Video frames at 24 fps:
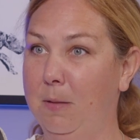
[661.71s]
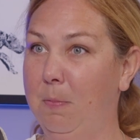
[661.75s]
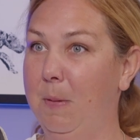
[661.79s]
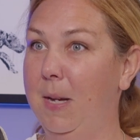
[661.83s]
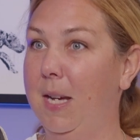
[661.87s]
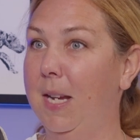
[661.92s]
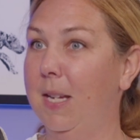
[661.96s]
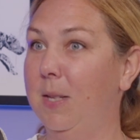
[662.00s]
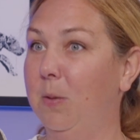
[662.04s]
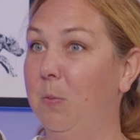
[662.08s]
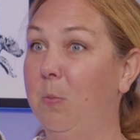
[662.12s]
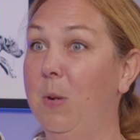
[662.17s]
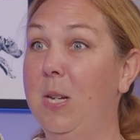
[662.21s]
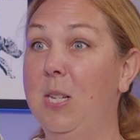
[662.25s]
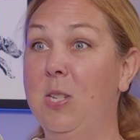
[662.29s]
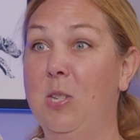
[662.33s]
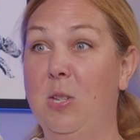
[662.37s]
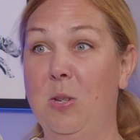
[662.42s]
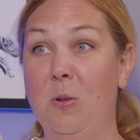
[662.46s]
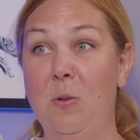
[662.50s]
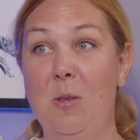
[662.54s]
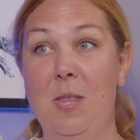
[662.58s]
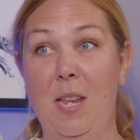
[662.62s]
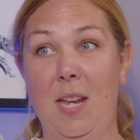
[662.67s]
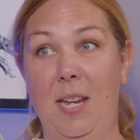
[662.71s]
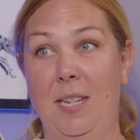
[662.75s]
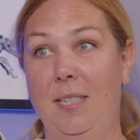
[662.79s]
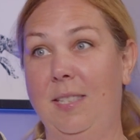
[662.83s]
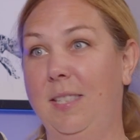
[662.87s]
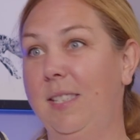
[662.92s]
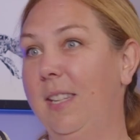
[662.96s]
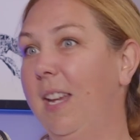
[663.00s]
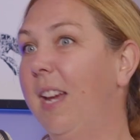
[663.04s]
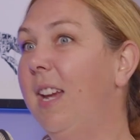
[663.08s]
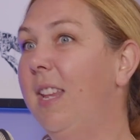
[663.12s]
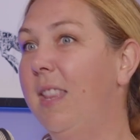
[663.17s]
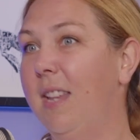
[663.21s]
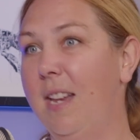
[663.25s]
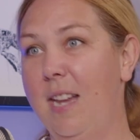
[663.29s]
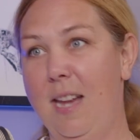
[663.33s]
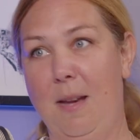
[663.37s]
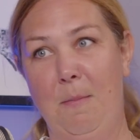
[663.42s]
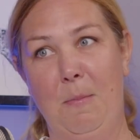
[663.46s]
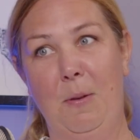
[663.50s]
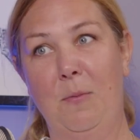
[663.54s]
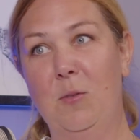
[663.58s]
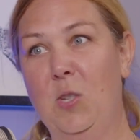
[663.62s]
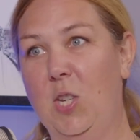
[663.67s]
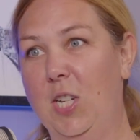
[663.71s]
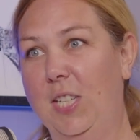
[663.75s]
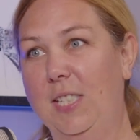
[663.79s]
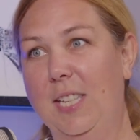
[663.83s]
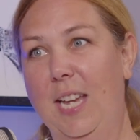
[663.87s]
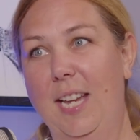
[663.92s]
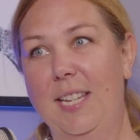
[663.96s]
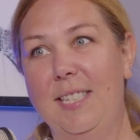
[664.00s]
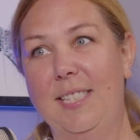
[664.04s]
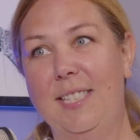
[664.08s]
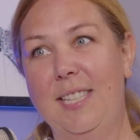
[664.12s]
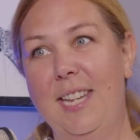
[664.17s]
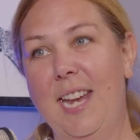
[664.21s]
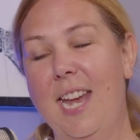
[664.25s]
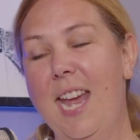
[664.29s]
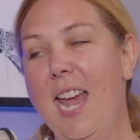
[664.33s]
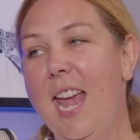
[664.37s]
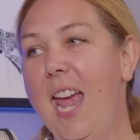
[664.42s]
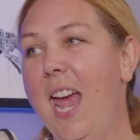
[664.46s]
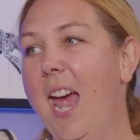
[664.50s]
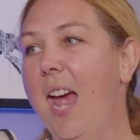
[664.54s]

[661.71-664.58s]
because we do this in the name of Jesus. Mm-hmm.